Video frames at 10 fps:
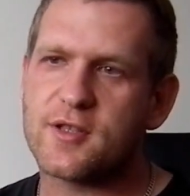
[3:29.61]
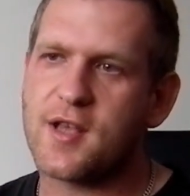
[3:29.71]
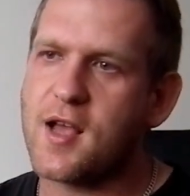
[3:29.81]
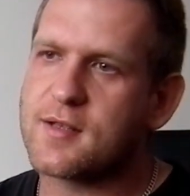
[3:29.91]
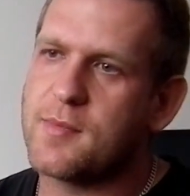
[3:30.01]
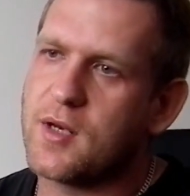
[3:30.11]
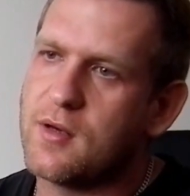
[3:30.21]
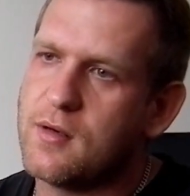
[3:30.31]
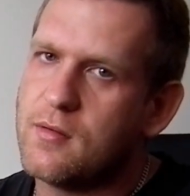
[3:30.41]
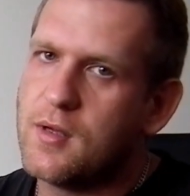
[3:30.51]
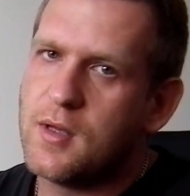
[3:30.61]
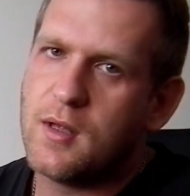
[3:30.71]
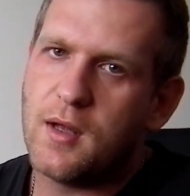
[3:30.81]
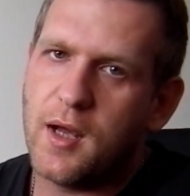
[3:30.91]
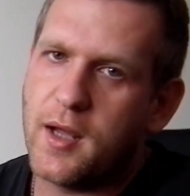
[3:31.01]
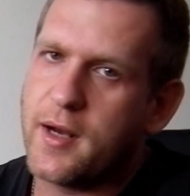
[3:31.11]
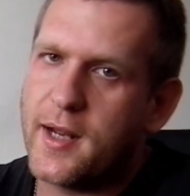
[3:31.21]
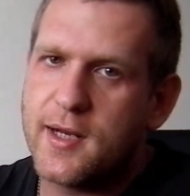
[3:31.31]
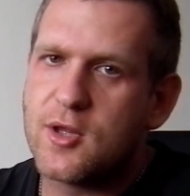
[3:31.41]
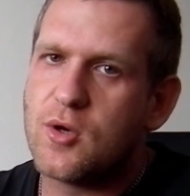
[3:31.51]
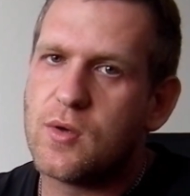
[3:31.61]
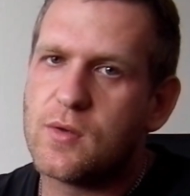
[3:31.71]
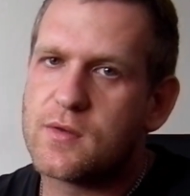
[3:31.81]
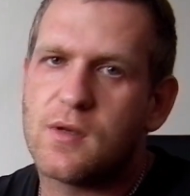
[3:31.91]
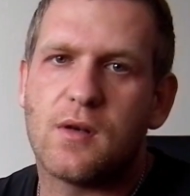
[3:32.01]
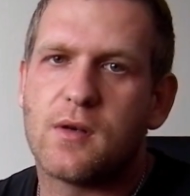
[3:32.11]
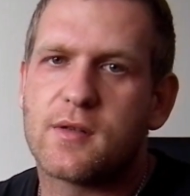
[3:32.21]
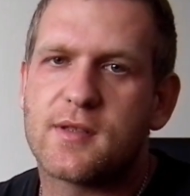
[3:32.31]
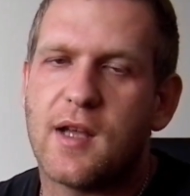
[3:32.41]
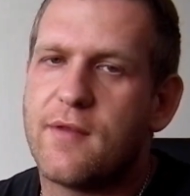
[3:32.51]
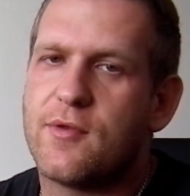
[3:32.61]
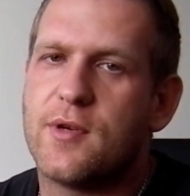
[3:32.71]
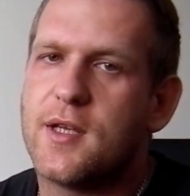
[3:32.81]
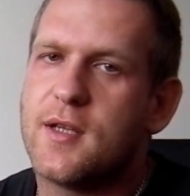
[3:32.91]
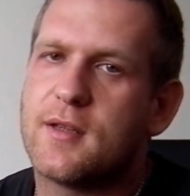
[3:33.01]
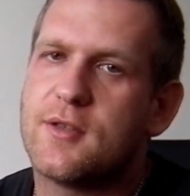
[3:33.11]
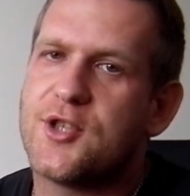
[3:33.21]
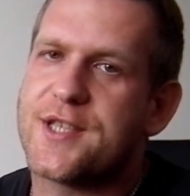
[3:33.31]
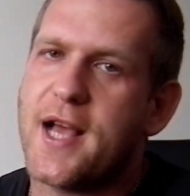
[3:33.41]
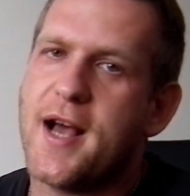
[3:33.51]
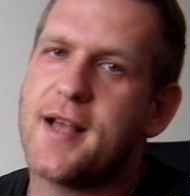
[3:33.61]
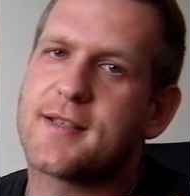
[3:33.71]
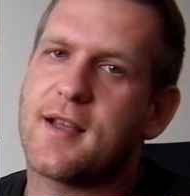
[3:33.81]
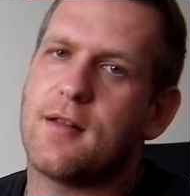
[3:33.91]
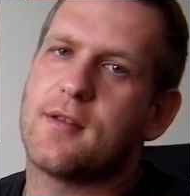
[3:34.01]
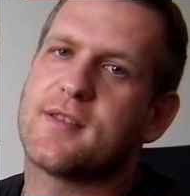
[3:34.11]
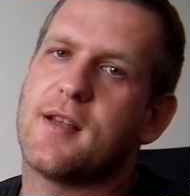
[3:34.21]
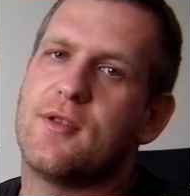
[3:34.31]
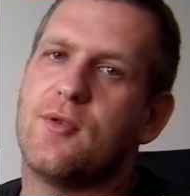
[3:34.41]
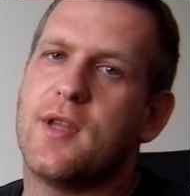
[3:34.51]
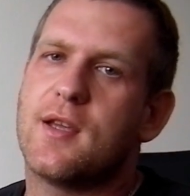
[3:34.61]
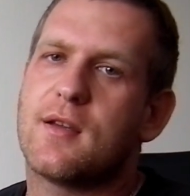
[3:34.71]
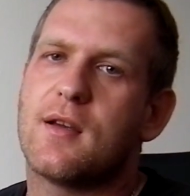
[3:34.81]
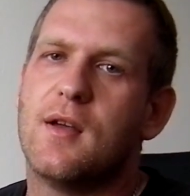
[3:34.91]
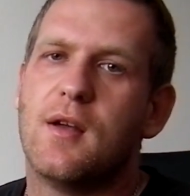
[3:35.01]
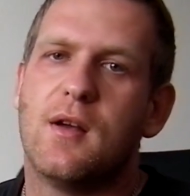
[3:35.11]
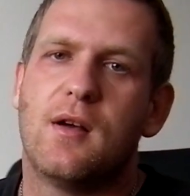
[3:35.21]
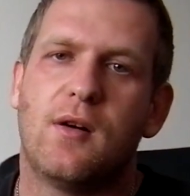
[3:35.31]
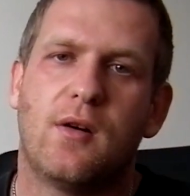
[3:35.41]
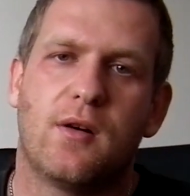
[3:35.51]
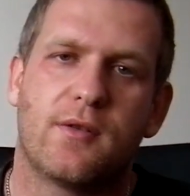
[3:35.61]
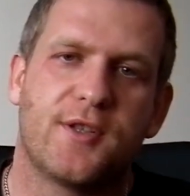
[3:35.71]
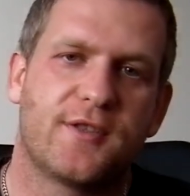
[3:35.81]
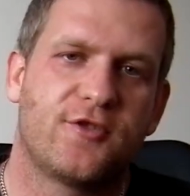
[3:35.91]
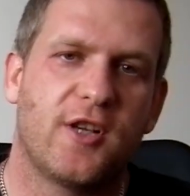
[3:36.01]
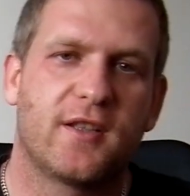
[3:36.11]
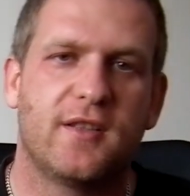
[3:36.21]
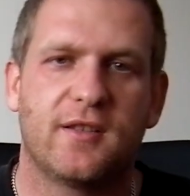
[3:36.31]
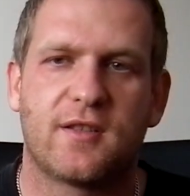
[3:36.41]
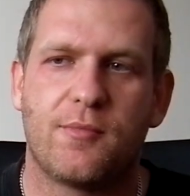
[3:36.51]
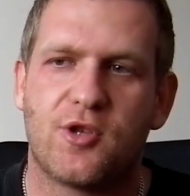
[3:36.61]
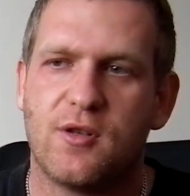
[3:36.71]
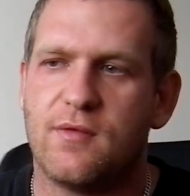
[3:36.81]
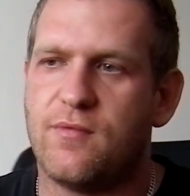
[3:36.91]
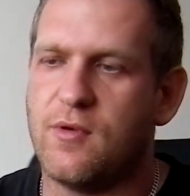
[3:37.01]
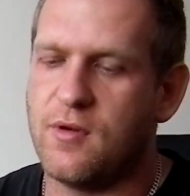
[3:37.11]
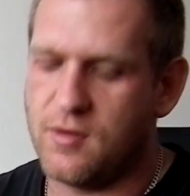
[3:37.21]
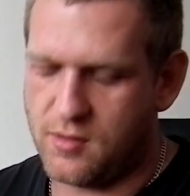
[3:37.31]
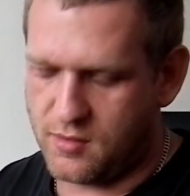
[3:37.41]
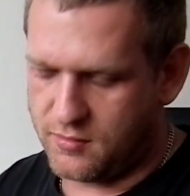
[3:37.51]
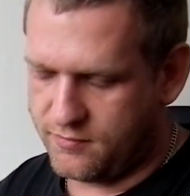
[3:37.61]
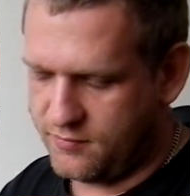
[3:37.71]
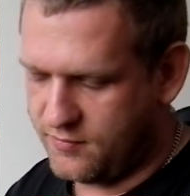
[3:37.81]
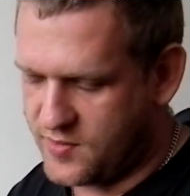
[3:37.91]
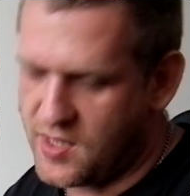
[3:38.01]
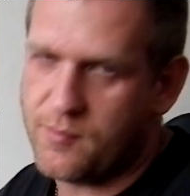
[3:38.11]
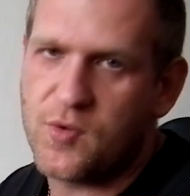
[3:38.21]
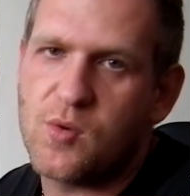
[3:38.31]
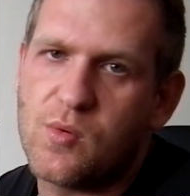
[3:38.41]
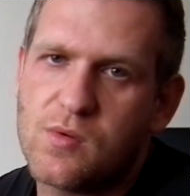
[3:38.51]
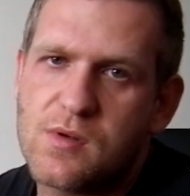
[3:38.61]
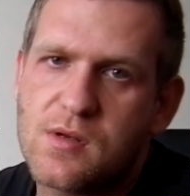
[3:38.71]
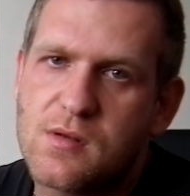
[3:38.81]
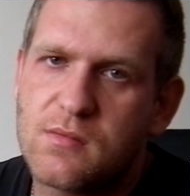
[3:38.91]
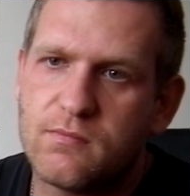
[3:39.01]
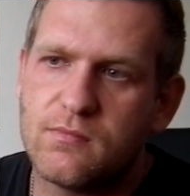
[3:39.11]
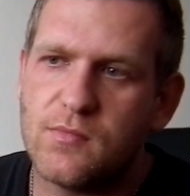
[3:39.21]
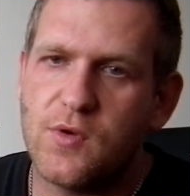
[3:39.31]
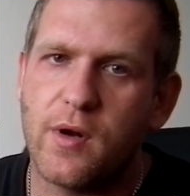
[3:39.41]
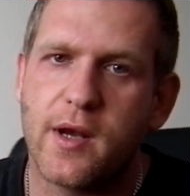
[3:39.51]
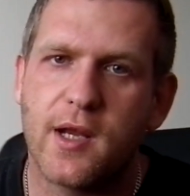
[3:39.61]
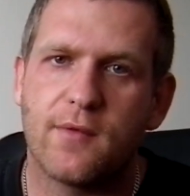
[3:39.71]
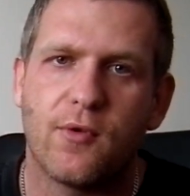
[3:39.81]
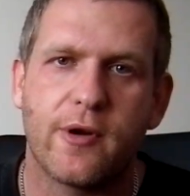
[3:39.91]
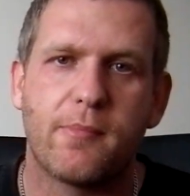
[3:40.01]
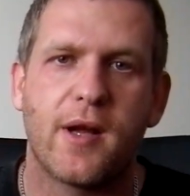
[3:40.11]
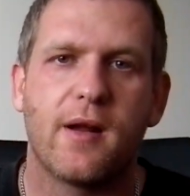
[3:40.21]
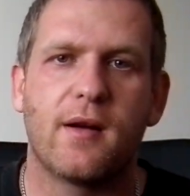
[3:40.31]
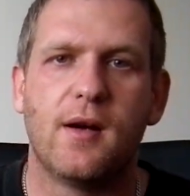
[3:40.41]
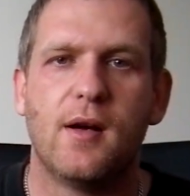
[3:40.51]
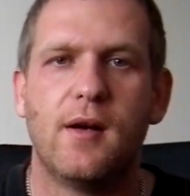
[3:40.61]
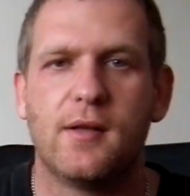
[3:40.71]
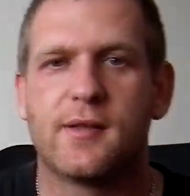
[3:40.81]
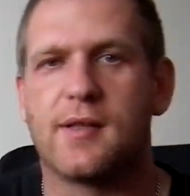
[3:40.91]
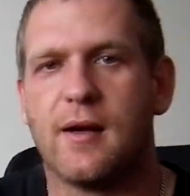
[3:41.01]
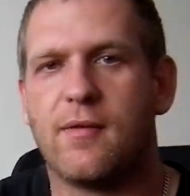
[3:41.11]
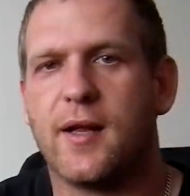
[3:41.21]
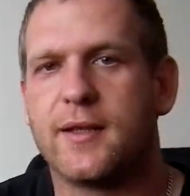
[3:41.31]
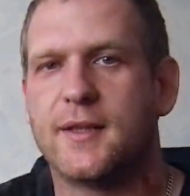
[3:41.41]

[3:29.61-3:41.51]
just ask below, and any tools or stuff you need, just ask, I will send you link, or just check description for some tools you will need for repair stuff like